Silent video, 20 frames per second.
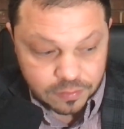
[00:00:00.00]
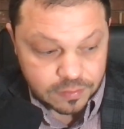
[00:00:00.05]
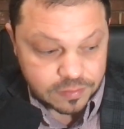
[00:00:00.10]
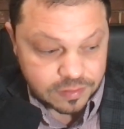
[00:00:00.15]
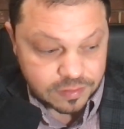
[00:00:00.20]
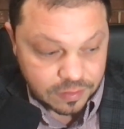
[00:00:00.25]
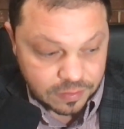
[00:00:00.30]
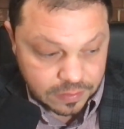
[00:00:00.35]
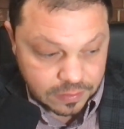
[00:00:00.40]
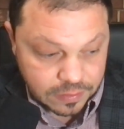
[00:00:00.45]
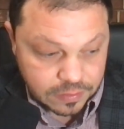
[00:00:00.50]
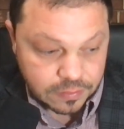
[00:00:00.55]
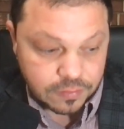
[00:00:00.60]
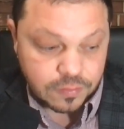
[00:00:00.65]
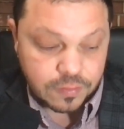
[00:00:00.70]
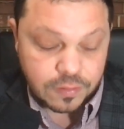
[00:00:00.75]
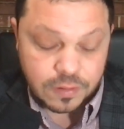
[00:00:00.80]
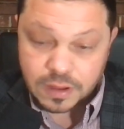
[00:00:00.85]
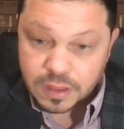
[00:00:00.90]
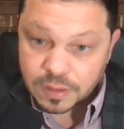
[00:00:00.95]
as a
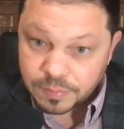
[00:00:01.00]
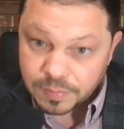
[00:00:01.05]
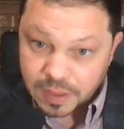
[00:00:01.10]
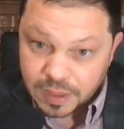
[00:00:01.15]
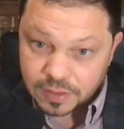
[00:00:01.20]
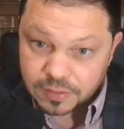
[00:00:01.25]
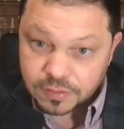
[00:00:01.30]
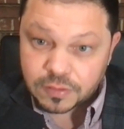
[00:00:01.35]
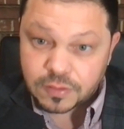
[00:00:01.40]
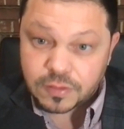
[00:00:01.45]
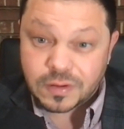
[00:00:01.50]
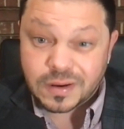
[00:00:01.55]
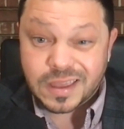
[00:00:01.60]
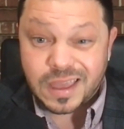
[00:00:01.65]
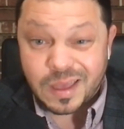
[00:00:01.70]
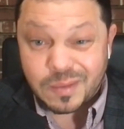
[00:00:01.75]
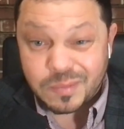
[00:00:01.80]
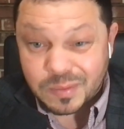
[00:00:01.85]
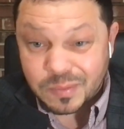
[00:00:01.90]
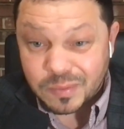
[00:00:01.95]
leader or a commander or
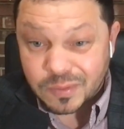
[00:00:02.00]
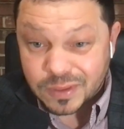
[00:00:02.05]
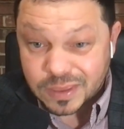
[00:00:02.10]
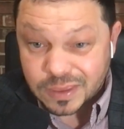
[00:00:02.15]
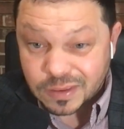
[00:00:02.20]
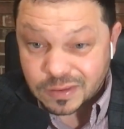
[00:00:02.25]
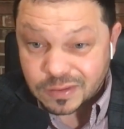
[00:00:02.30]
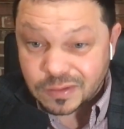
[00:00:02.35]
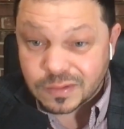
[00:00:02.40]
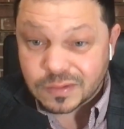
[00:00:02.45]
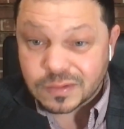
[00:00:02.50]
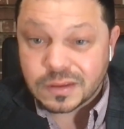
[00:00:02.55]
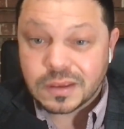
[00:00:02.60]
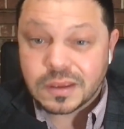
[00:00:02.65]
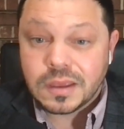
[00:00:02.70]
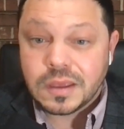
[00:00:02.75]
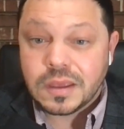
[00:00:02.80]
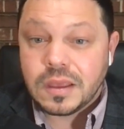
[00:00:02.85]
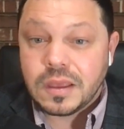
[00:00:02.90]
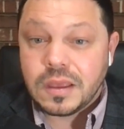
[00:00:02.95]
got people killed,
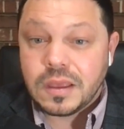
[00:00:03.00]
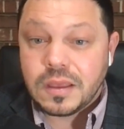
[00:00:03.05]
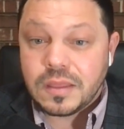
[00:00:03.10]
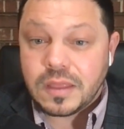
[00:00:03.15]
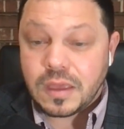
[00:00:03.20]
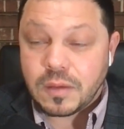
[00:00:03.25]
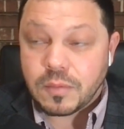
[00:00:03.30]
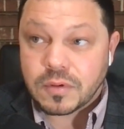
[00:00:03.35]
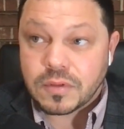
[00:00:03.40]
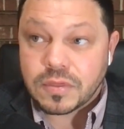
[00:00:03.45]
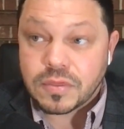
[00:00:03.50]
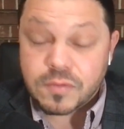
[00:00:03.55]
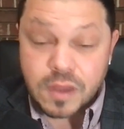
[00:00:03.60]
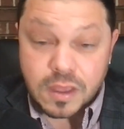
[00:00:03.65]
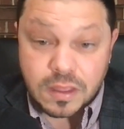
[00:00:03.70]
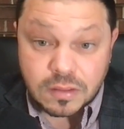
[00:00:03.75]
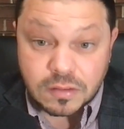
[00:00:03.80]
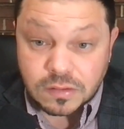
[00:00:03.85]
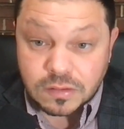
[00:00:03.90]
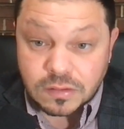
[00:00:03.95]
they were
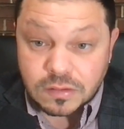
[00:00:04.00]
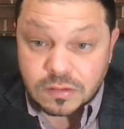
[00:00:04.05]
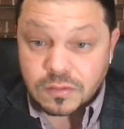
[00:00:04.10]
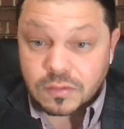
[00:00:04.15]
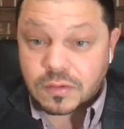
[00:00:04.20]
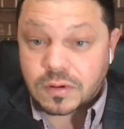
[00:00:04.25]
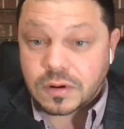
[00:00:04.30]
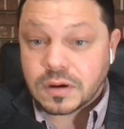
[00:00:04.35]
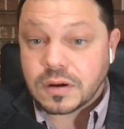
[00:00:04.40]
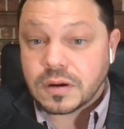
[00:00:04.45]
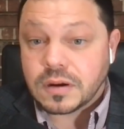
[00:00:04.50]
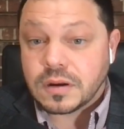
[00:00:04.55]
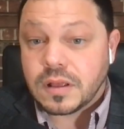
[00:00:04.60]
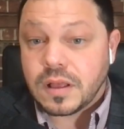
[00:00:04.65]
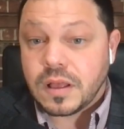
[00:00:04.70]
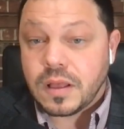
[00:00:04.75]
threatened or